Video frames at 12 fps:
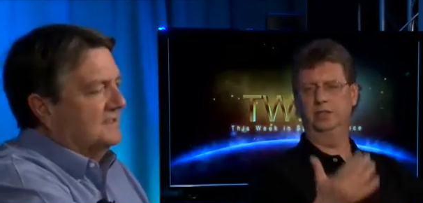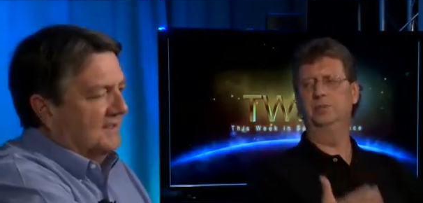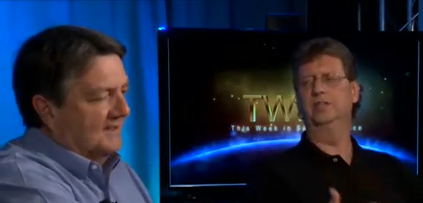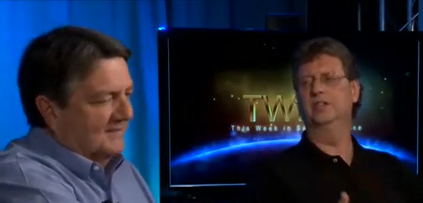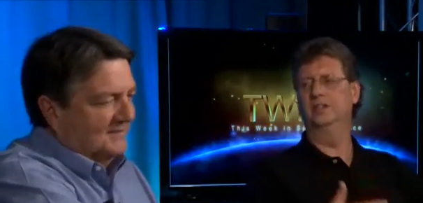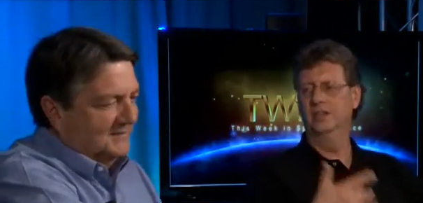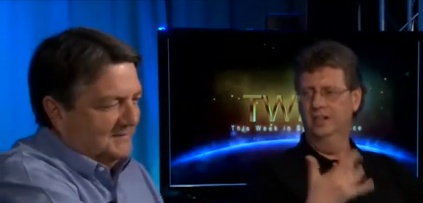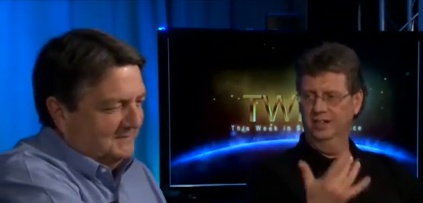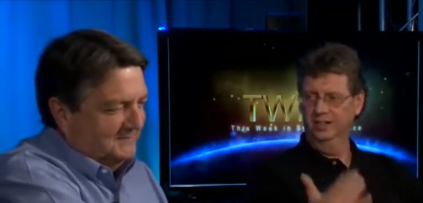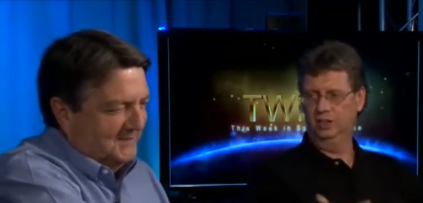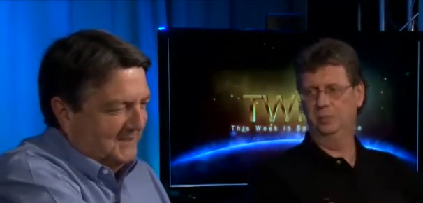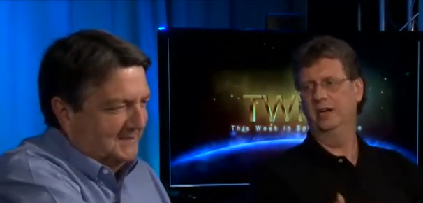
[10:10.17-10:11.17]
Speaker 1: must be at
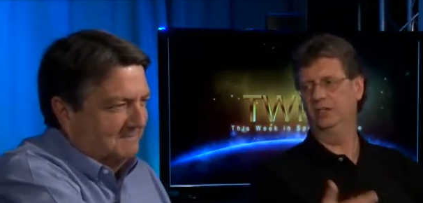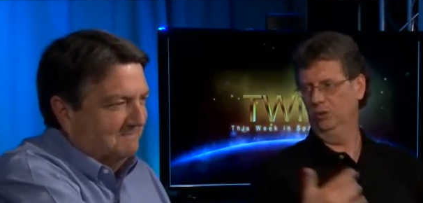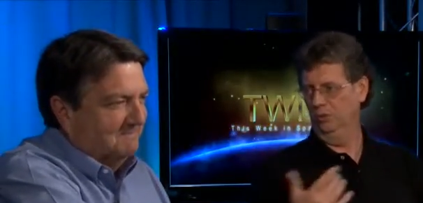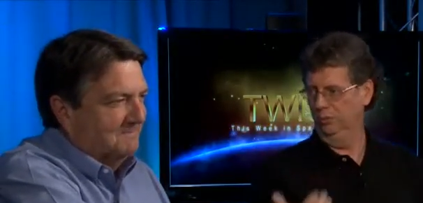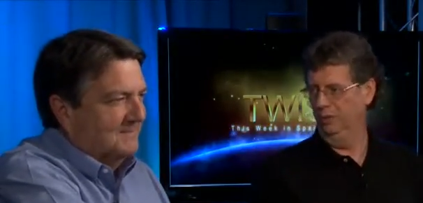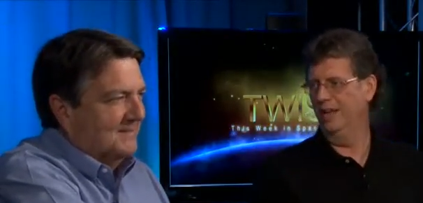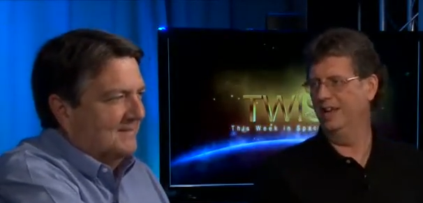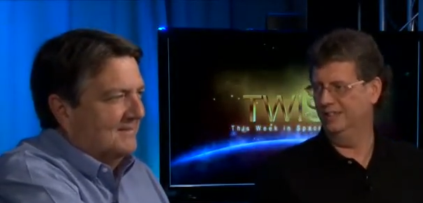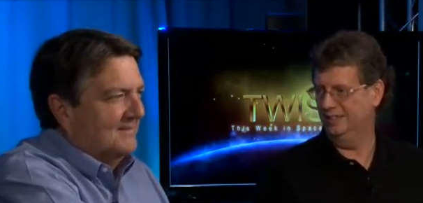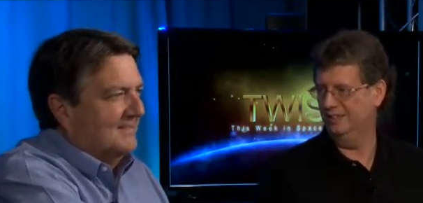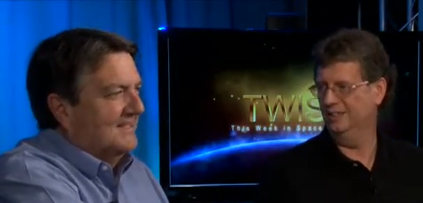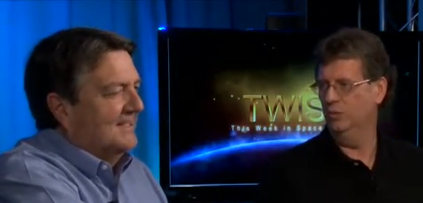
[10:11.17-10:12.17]
the special yeah.
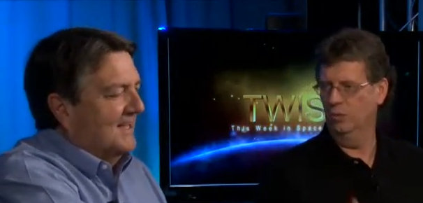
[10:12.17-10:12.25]
place.